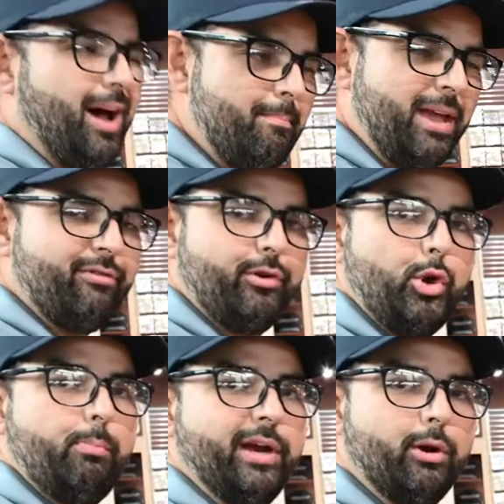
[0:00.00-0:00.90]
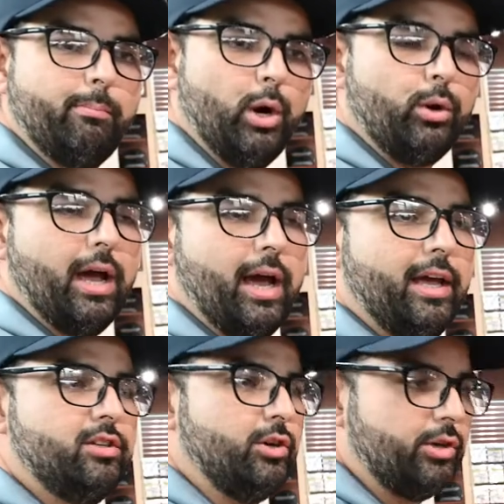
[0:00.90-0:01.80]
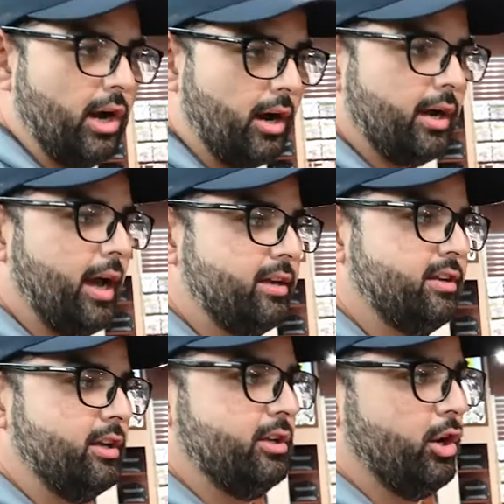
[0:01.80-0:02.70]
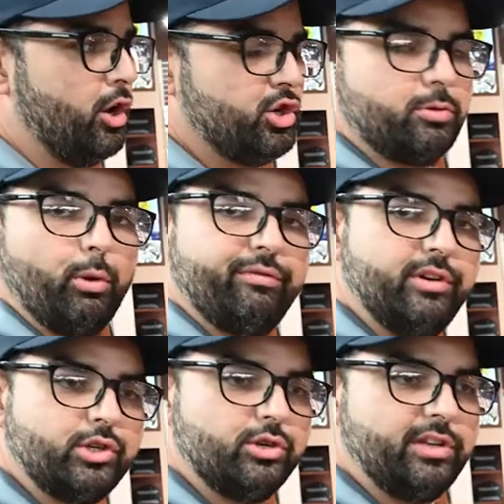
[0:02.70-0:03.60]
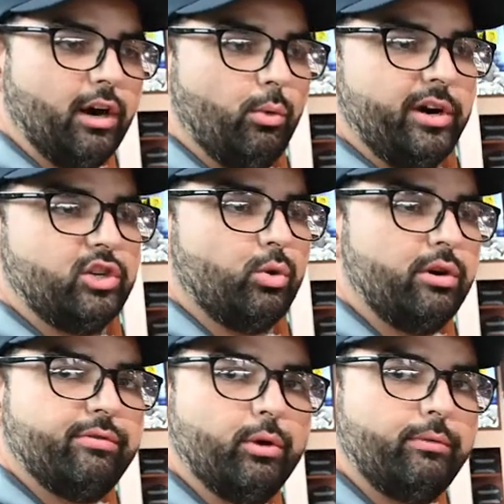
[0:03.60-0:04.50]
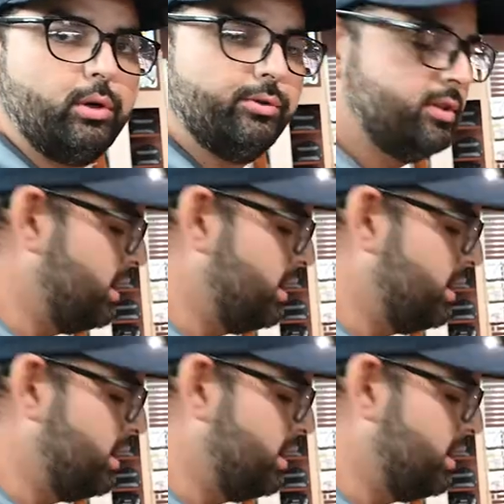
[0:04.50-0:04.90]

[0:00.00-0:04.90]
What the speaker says: Made for your bigger boat guys, your yacht guys, that the larger sport fishers that are running 24 volt.